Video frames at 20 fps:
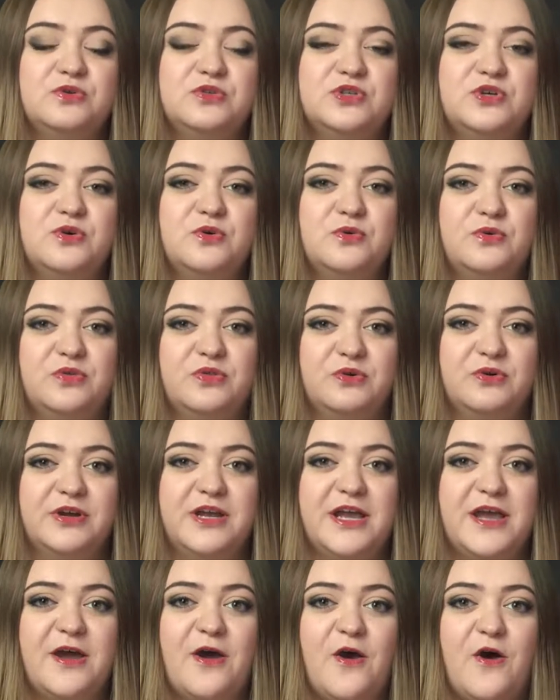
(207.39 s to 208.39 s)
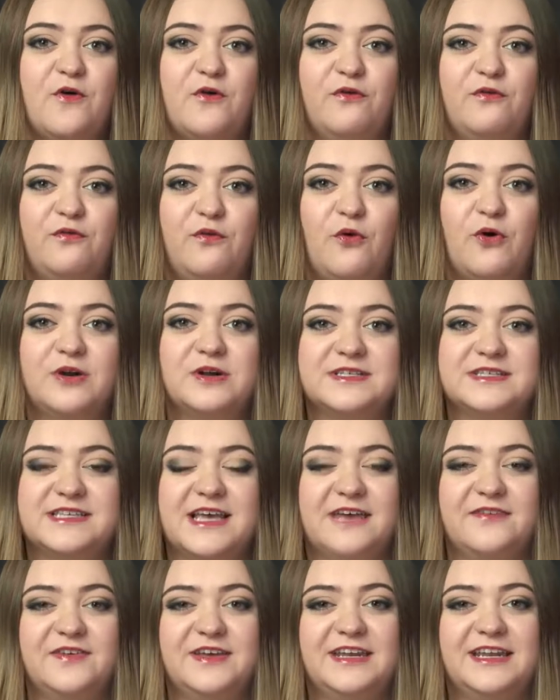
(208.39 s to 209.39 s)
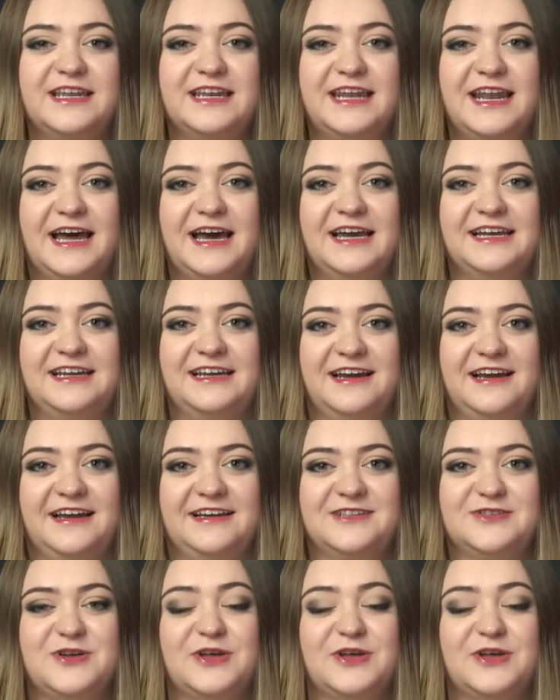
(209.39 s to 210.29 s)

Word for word: two three four seven nine nine.